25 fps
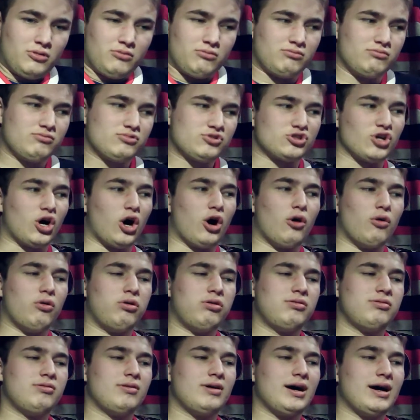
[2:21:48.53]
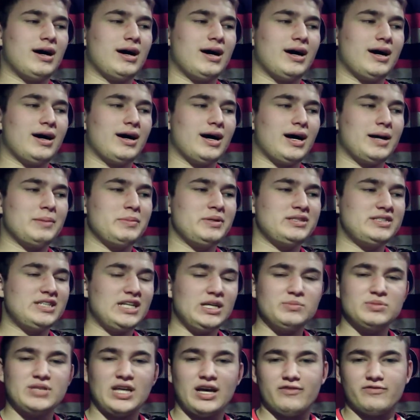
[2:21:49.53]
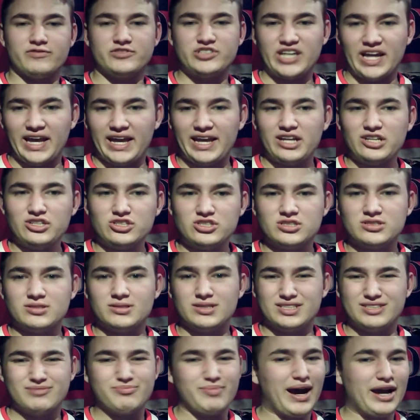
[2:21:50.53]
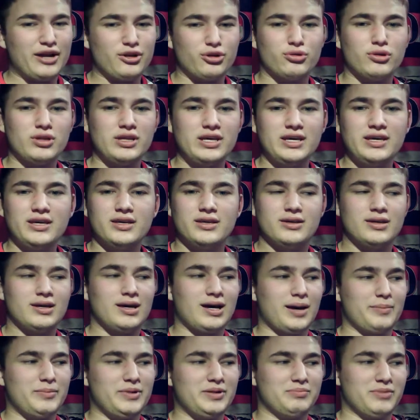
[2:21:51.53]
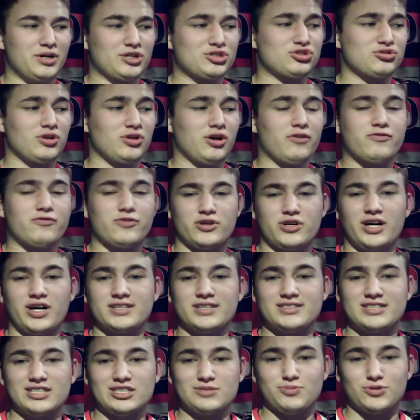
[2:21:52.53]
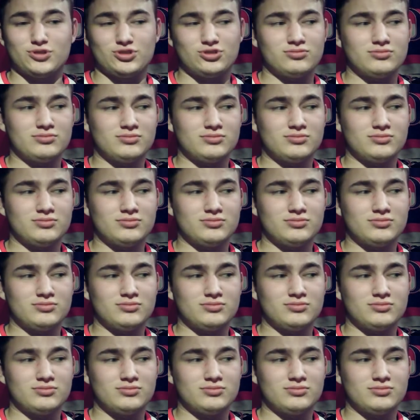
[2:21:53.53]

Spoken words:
So, I mean, teams have changed minorly. I mean, Montreal, for God's sakes, put